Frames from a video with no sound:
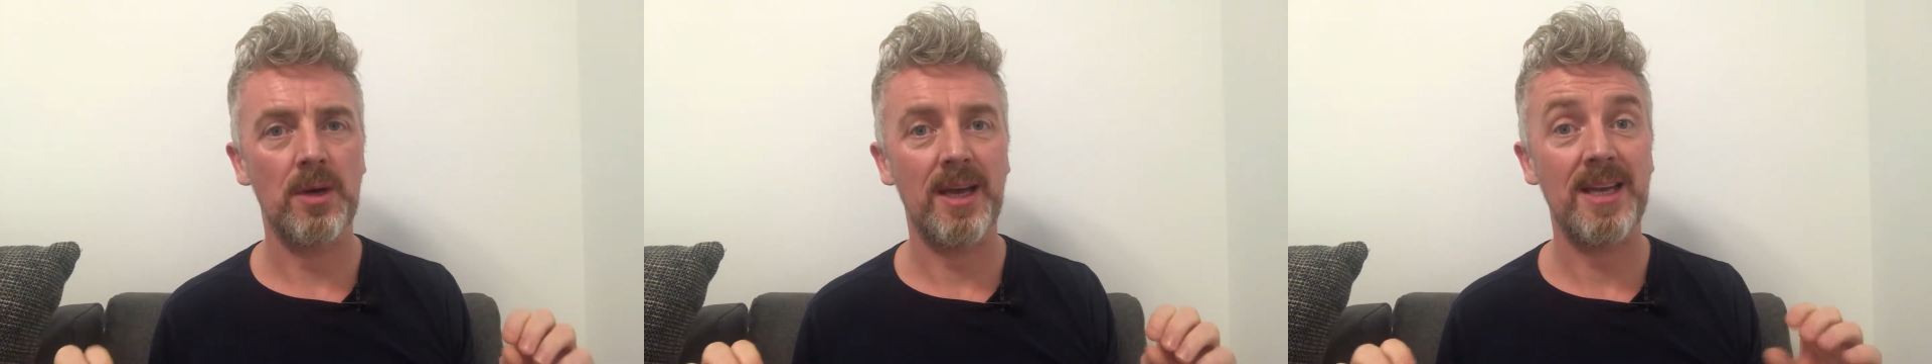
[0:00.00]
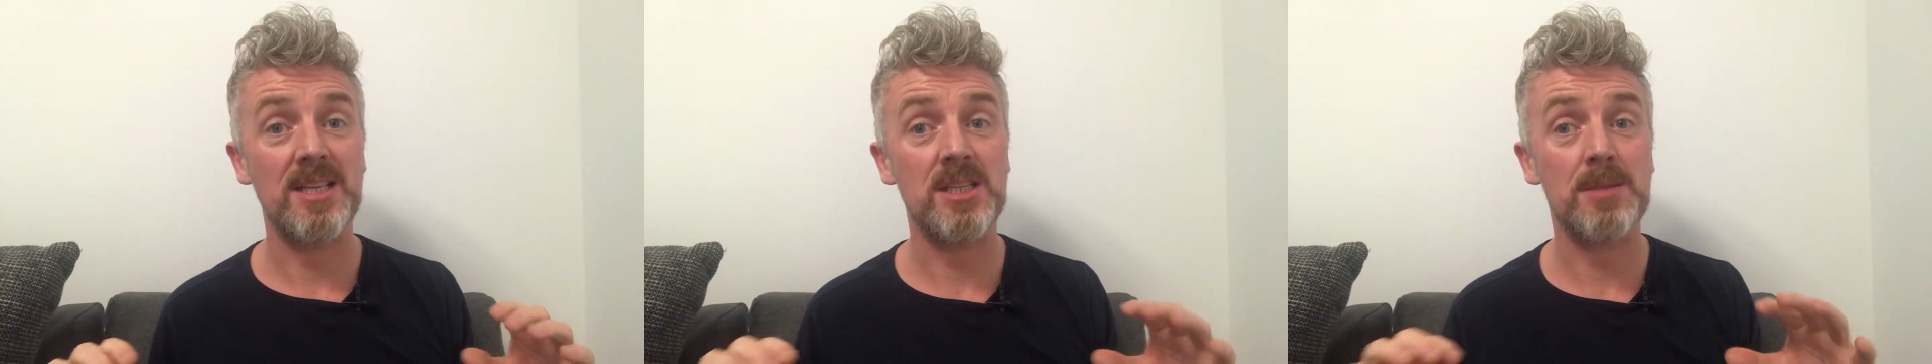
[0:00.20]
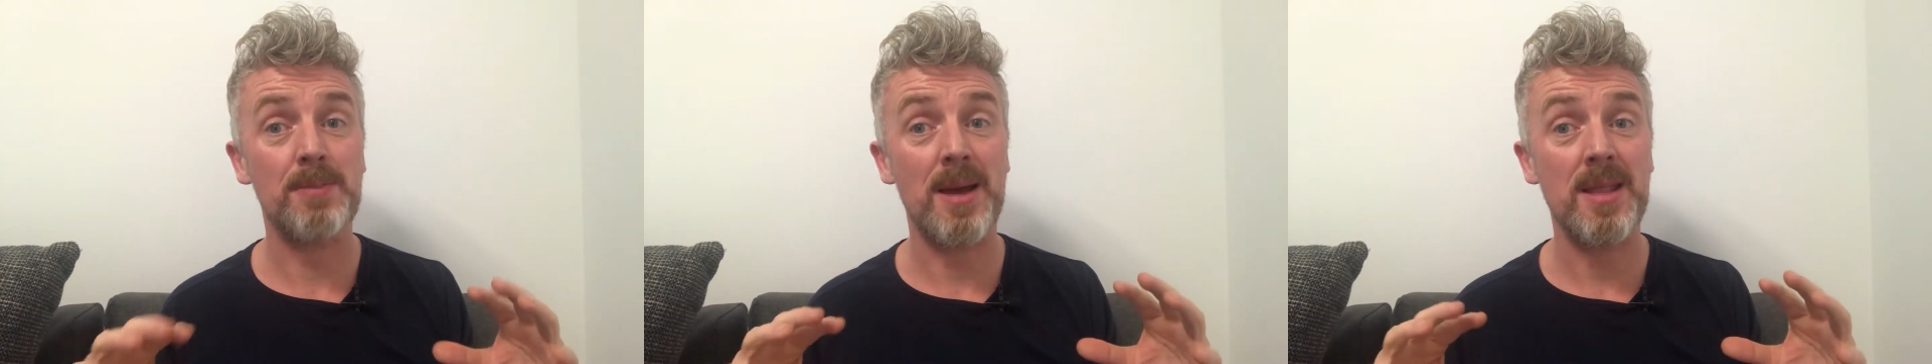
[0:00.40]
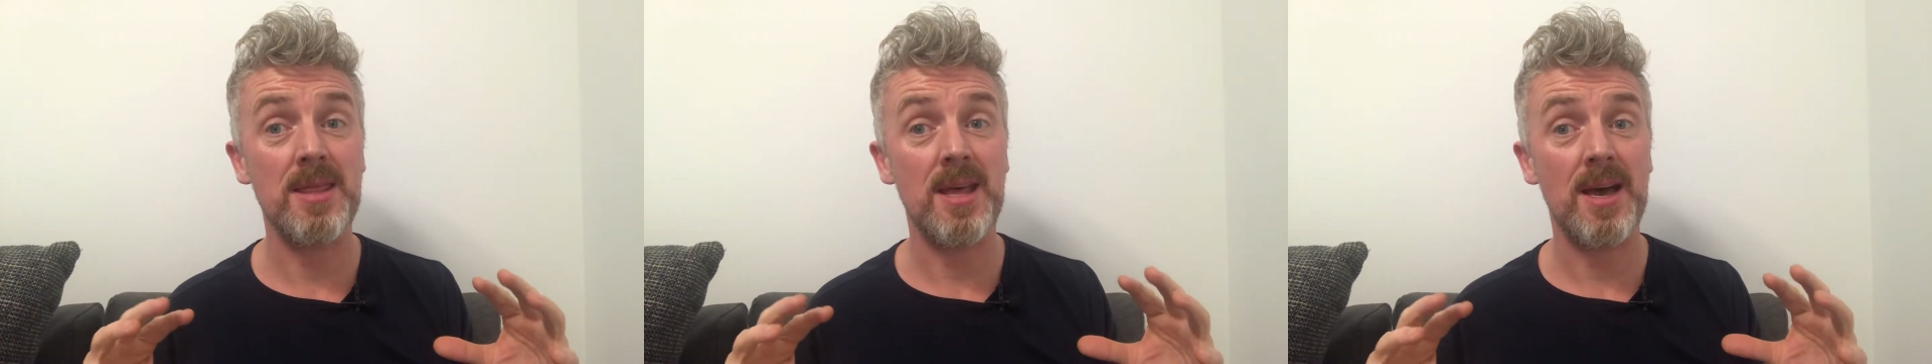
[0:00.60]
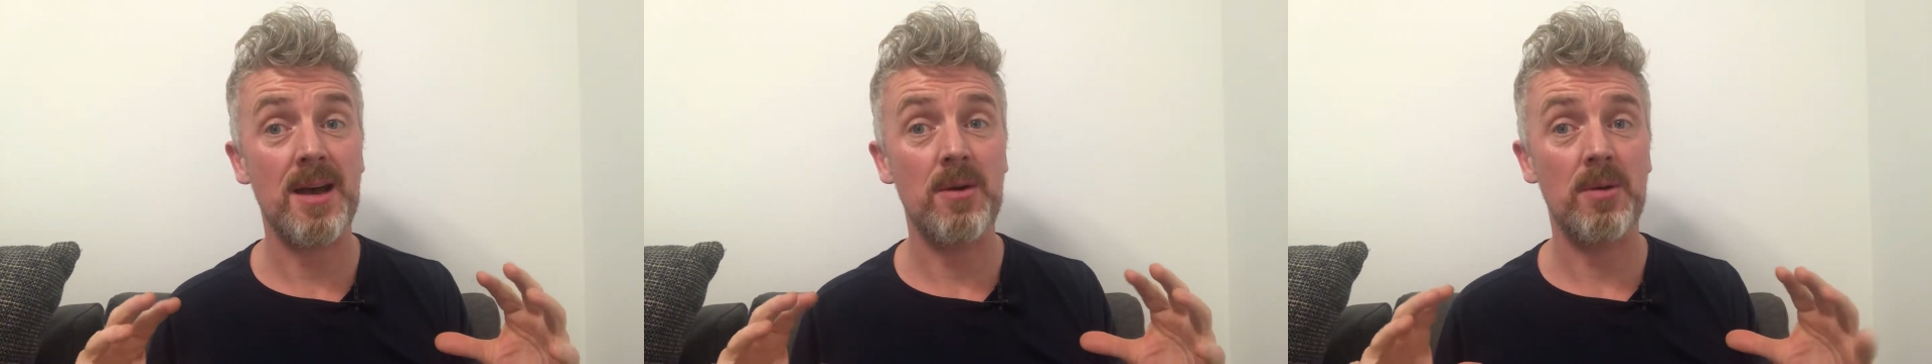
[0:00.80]
expand
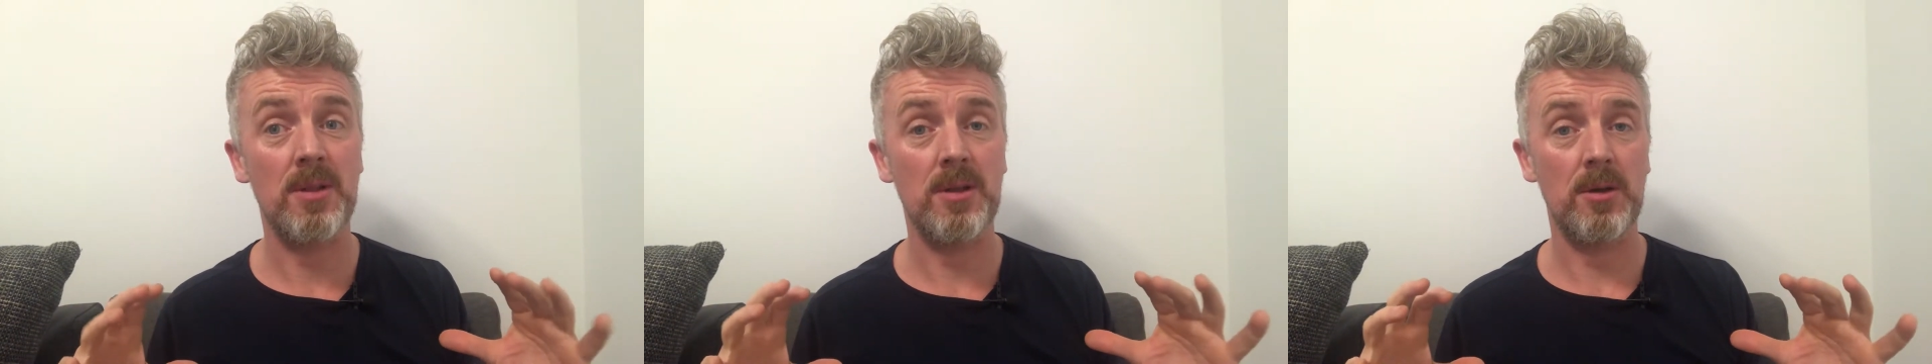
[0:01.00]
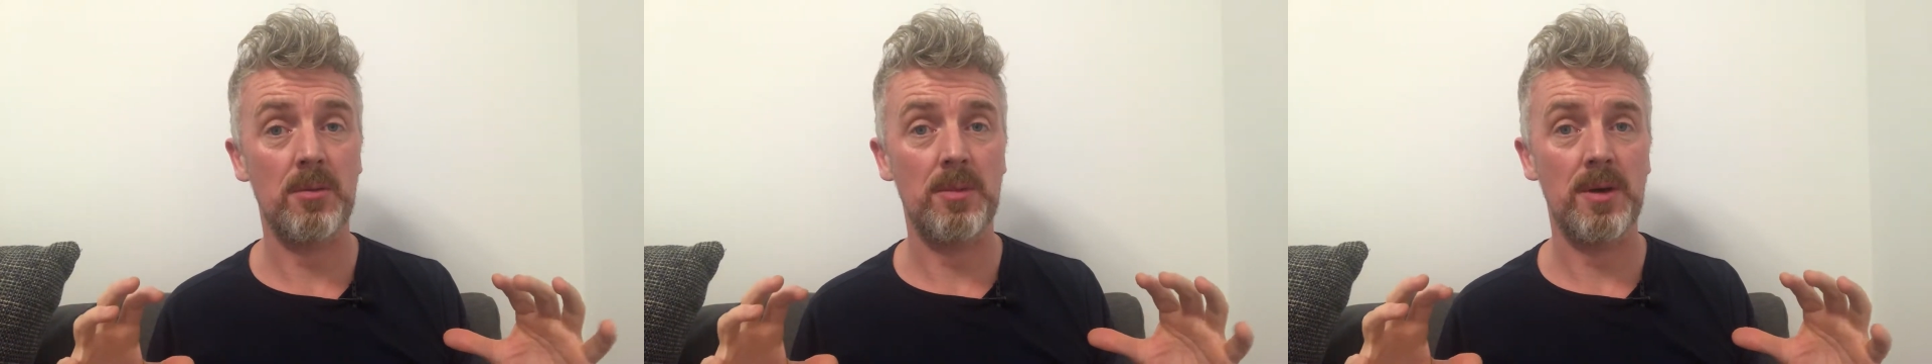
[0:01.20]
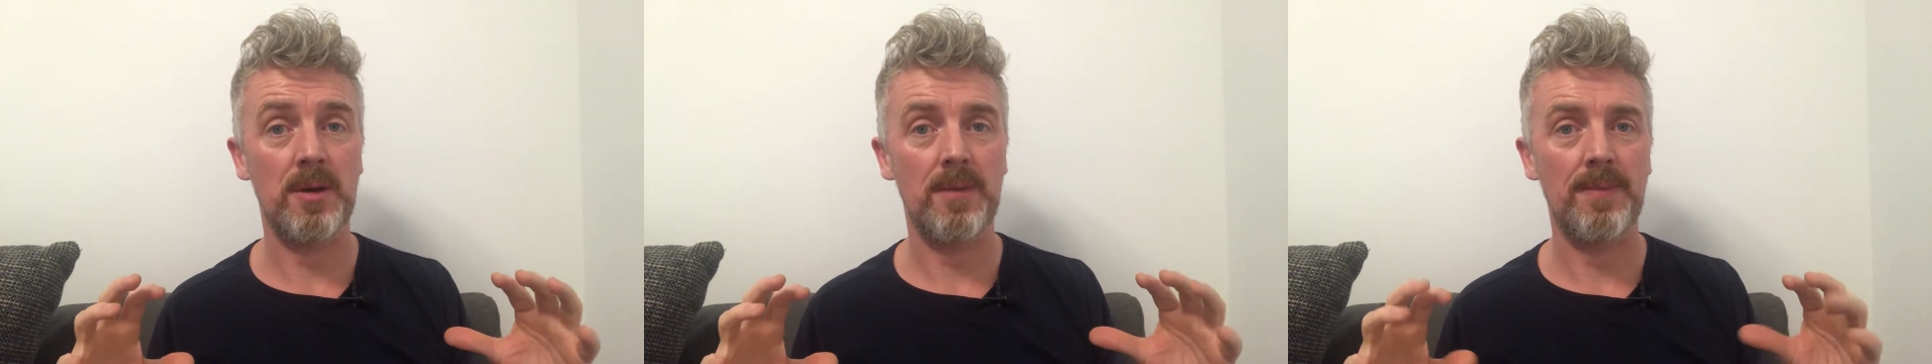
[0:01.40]
that out a little bit